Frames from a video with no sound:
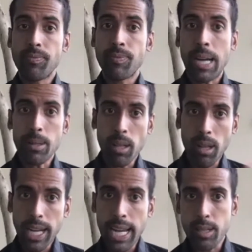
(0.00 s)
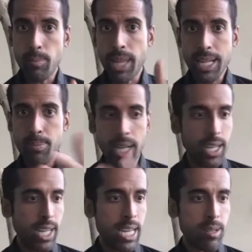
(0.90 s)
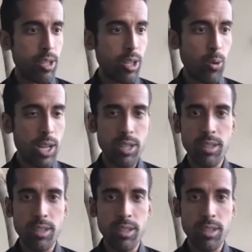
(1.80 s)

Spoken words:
That was a long answer, but that's my answer to your question.